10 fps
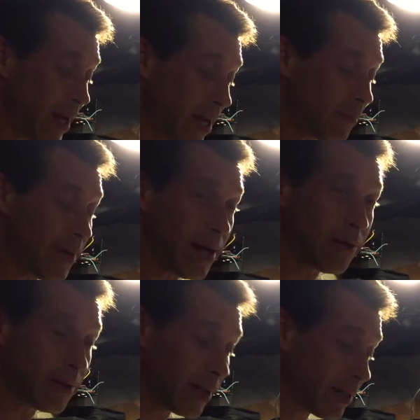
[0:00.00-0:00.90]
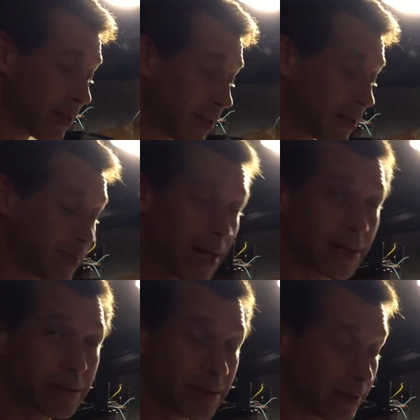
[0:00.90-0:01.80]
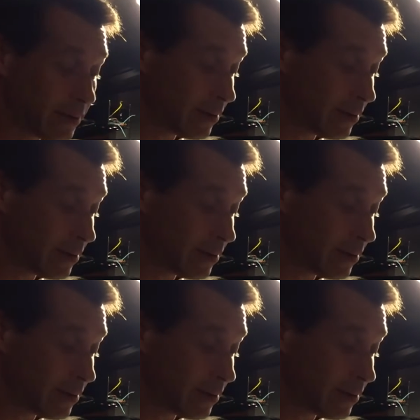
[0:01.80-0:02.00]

amp hour into this battery.